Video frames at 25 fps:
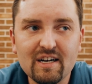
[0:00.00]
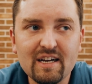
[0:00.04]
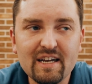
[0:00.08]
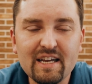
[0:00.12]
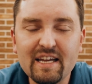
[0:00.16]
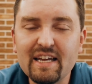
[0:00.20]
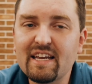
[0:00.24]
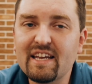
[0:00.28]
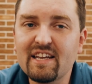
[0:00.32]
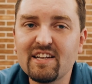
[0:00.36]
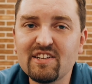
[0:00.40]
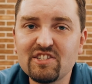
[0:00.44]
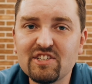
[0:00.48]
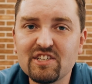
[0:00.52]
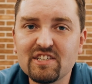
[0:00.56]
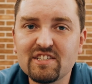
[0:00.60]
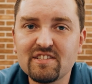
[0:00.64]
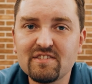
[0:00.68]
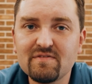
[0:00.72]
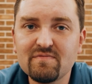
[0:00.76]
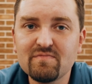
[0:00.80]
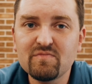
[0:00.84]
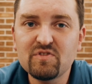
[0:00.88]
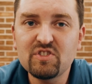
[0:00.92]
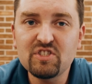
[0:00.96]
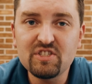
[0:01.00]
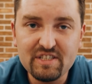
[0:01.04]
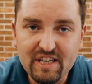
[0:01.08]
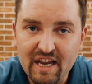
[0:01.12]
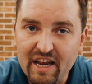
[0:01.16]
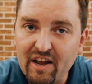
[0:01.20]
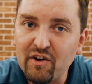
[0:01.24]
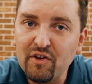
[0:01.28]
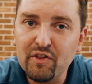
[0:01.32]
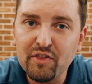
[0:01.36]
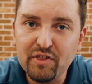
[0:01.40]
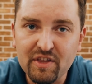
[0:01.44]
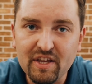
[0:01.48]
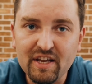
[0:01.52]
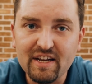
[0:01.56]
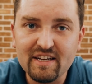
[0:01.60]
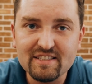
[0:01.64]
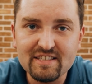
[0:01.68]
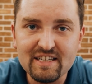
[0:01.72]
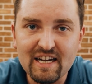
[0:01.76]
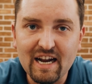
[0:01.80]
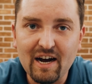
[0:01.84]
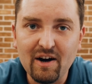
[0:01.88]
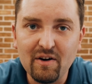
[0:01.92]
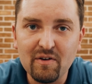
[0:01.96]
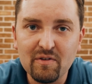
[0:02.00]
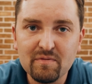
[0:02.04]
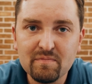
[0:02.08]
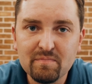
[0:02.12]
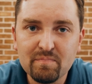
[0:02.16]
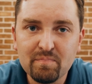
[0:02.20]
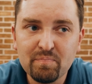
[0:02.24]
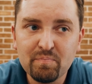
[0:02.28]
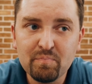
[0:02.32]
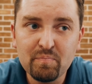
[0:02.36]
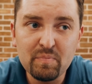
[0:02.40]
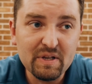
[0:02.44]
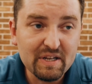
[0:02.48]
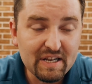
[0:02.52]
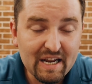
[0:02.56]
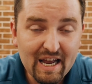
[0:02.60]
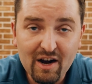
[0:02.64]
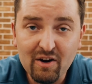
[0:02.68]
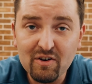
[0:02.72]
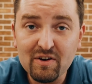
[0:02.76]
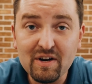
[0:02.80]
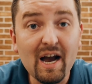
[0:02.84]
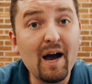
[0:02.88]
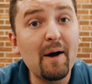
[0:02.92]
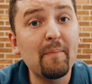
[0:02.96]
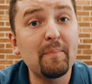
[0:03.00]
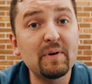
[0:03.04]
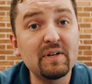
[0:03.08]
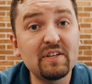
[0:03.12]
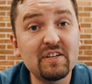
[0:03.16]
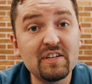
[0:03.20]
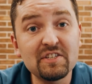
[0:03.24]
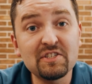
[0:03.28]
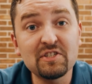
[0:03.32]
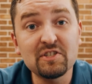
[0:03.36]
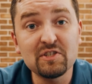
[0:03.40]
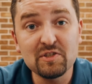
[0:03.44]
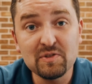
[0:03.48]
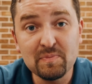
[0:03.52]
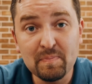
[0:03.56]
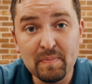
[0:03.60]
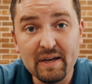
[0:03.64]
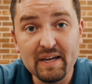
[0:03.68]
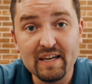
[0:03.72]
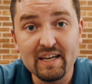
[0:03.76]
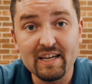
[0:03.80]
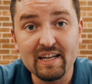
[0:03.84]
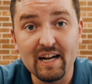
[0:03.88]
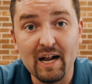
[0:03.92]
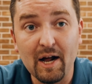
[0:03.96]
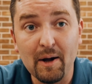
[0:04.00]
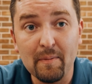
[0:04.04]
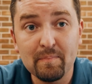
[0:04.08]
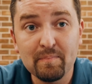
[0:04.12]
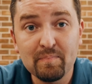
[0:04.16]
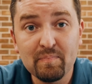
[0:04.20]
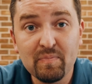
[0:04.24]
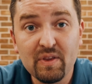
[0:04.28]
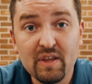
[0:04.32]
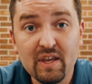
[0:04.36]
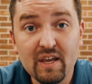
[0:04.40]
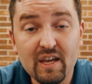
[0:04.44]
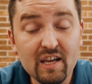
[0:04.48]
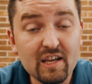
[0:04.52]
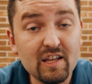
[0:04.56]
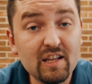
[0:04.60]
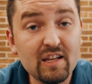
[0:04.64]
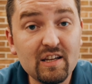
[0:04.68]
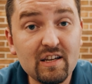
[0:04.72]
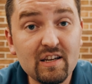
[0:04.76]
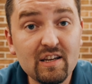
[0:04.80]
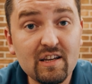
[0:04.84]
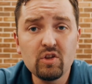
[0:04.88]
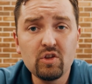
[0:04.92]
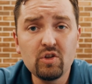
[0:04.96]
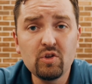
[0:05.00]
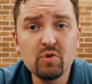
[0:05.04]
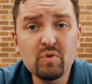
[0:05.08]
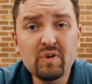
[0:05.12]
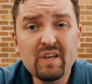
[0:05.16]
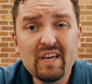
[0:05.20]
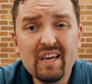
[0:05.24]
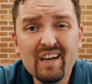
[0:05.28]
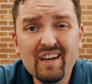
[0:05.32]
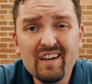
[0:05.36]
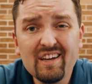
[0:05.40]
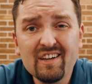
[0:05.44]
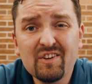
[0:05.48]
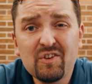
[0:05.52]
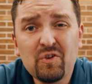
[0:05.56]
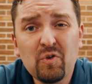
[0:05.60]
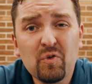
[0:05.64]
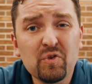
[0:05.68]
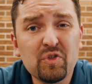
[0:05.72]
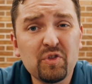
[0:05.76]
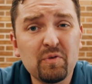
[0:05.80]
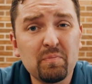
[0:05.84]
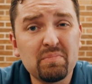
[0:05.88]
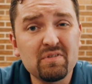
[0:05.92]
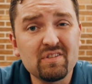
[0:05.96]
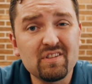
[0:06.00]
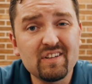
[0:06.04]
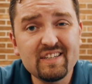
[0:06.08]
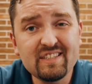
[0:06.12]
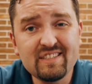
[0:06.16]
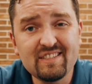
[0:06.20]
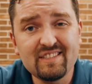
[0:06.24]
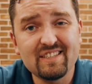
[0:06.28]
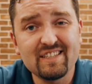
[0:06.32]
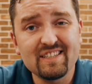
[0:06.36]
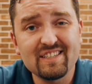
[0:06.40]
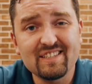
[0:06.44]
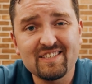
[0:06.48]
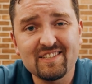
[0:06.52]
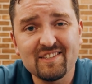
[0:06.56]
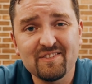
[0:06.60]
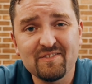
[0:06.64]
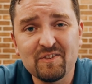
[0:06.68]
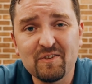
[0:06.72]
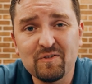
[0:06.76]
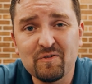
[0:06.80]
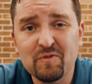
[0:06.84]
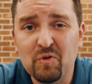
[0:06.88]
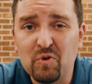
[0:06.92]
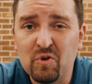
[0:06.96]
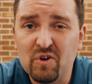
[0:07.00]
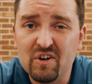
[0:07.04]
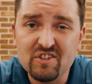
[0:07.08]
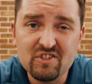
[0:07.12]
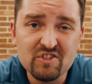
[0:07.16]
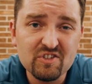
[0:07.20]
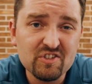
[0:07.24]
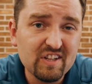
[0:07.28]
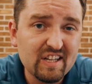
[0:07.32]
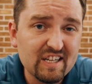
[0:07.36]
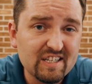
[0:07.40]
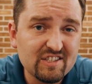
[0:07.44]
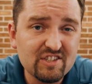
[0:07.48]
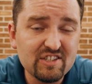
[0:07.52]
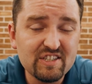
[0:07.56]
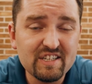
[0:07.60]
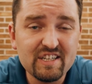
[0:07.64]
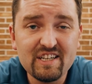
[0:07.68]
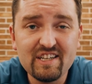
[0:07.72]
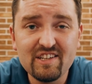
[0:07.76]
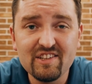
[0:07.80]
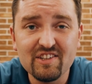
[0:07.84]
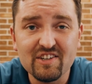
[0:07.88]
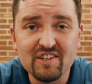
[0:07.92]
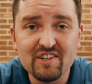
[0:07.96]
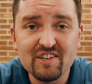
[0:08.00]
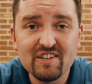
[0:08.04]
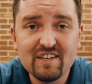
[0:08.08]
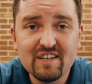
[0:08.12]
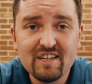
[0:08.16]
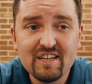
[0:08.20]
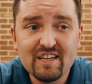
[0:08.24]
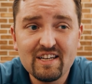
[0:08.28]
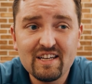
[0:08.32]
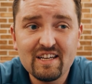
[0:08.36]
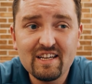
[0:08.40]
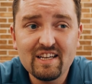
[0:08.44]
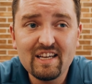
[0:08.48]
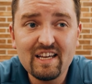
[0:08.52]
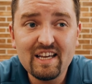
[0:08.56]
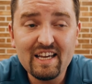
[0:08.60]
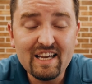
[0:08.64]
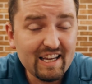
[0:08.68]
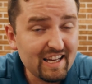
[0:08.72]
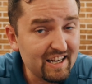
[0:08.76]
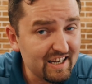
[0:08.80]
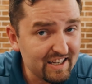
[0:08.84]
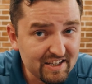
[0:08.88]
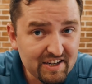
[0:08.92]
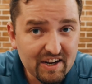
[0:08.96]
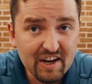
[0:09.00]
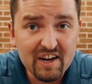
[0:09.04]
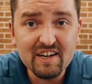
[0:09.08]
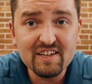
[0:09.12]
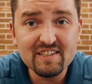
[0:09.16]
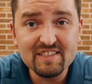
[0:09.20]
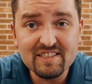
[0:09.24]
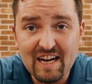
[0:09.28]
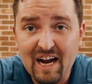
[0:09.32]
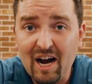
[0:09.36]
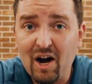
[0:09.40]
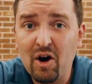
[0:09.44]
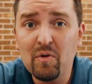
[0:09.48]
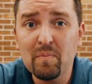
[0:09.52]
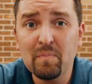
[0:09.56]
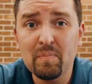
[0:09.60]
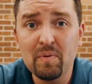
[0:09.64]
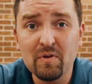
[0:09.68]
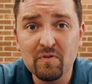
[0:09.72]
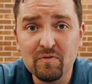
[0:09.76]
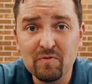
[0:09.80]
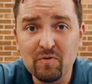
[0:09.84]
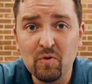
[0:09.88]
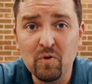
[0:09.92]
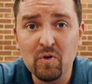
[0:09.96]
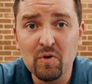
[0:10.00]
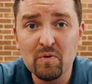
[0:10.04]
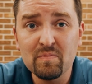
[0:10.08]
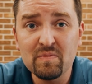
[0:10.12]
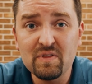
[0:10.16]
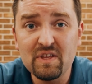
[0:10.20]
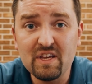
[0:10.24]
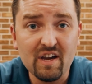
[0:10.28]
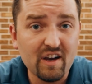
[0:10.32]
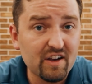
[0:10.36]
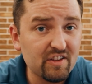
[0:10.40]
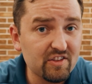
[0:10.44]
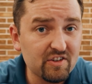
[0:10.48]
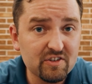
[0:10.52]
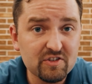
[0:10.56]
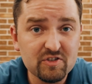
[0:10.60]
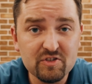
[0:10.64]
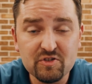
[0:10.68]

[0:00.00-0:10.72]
it can just stale things out. But now competition's picking up. And you can't ignore the ballistics of the 400 Legend either. It does outperform the other